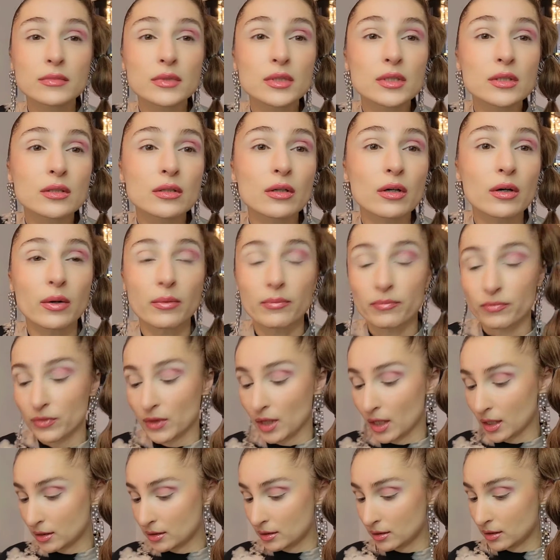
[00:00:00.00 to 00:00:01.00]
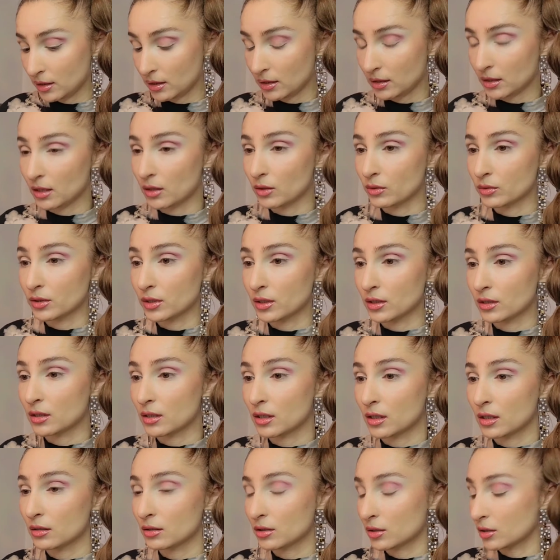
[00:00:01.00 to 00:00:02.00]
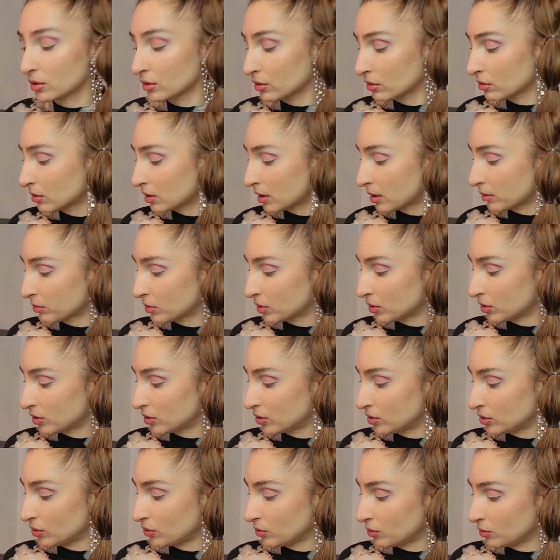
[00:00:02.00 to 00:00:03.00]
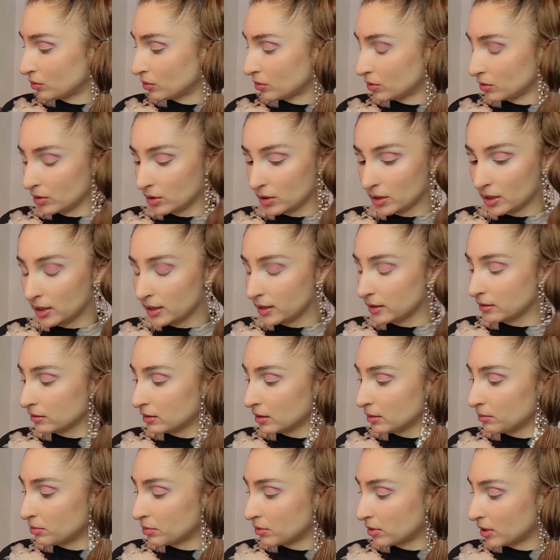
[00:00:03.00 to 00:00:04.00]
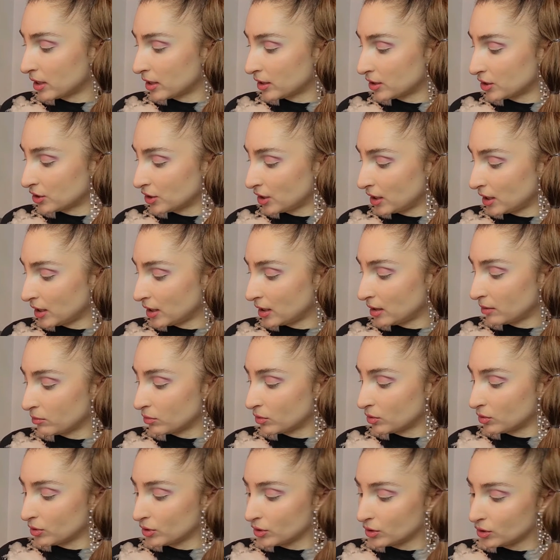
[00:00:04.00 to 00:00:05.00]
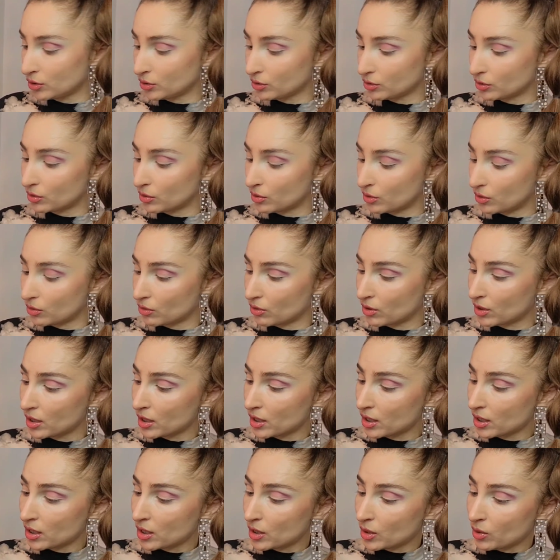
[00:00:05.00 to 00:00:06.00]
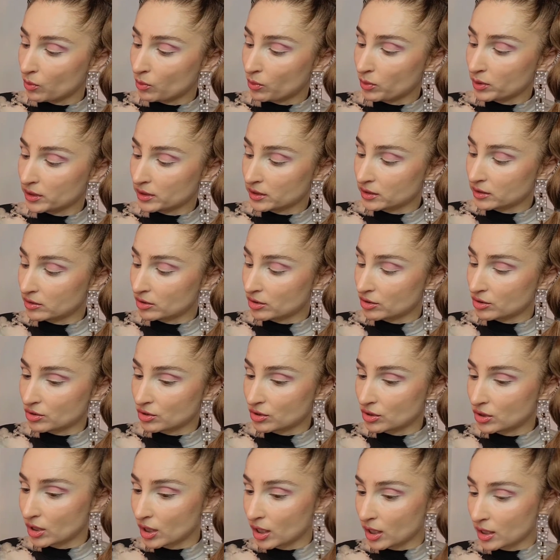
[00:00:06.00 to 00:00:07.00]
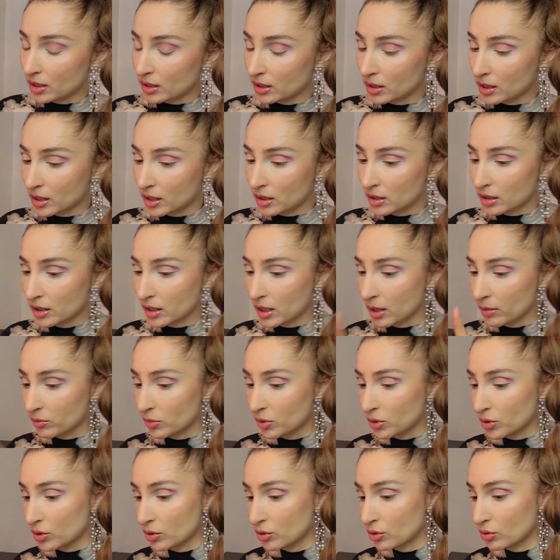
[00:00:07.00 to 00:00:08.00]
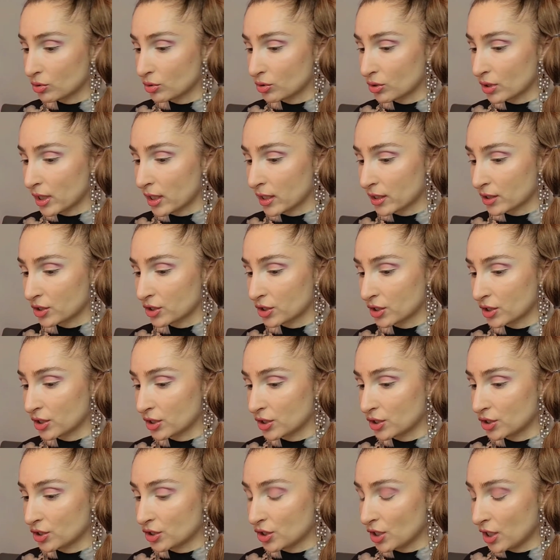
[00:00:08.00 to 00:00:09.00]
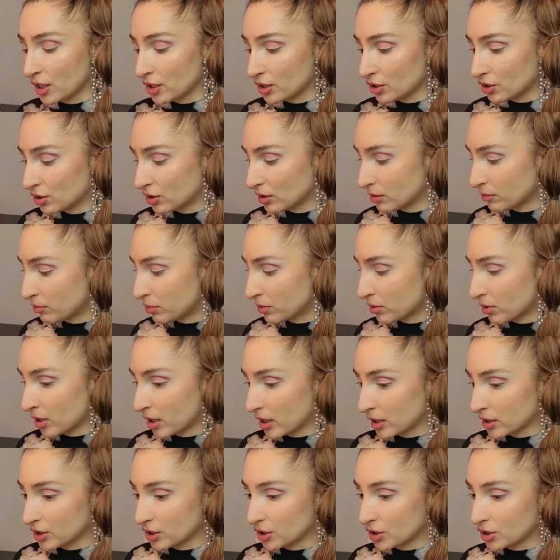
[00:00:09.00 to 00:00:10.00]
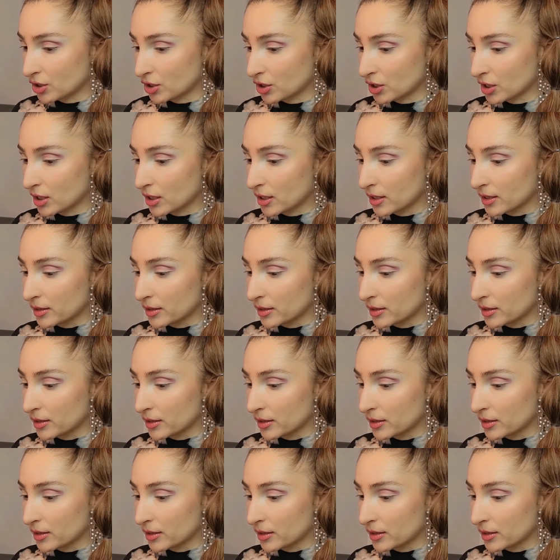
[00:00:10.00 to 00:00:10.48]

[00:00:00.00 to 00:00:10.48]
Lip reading: So that's how the color look. I'm going to clean the brush and I'm going to go with this dark color. I'm going to actually change the brush